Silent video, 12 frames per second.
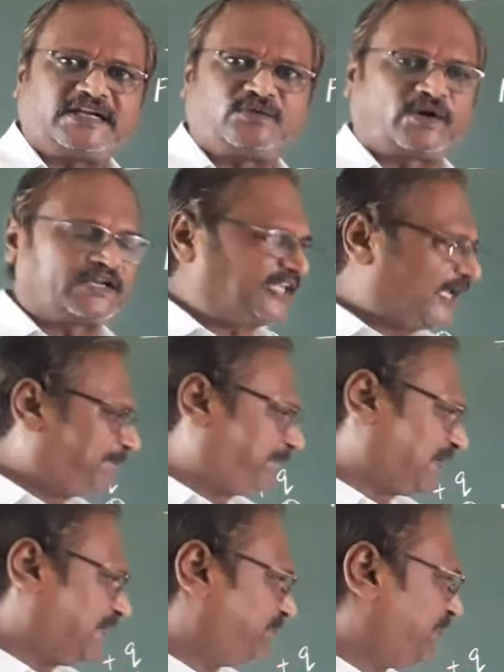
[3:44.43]
and what is the upper
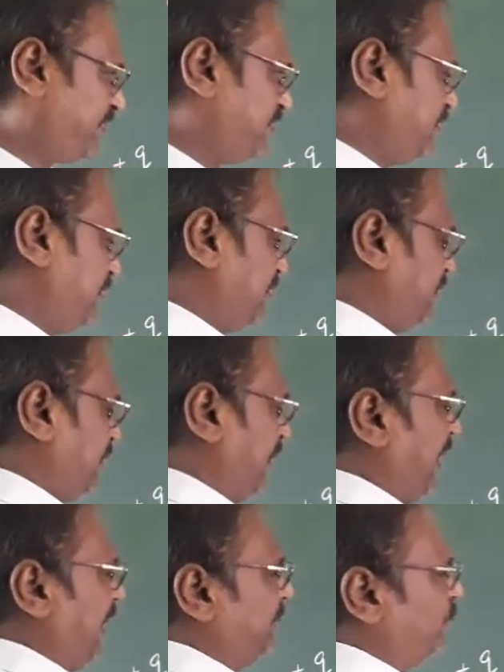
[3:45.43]
limit?
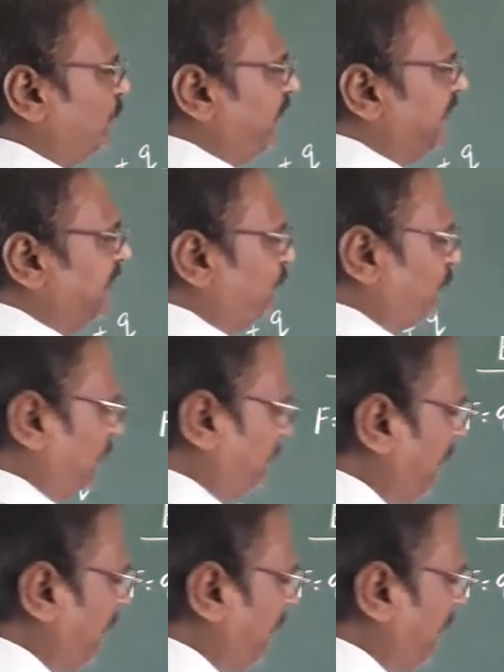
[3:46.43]
I am moving it from